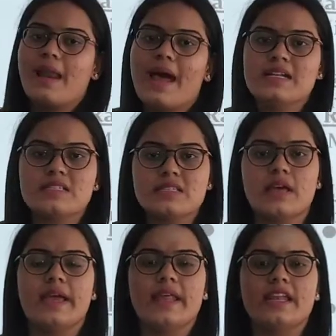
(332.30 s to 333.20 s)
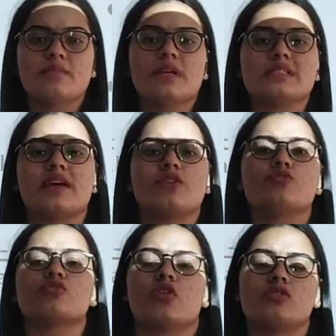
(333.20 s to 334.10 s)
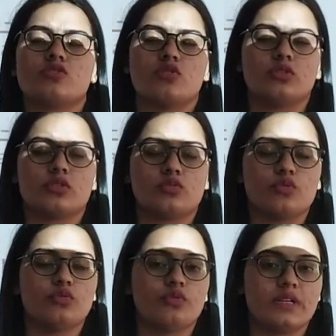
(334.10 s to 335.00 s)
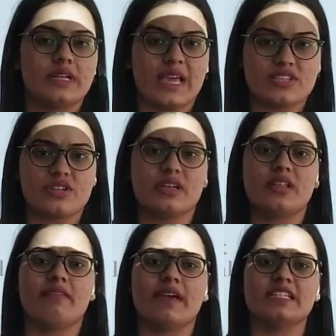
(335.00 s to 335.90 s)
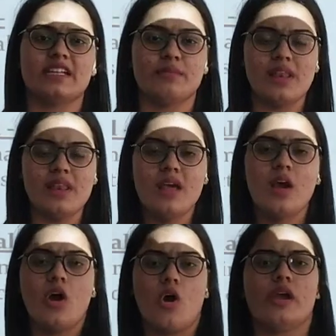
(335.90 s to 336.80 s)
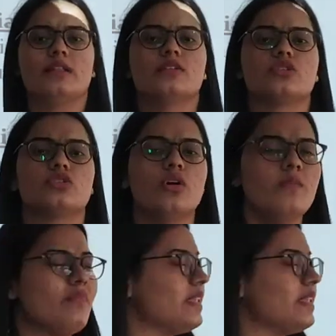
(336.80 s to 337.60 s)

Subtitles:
plants and animals are used also to extract the vegetable oil. So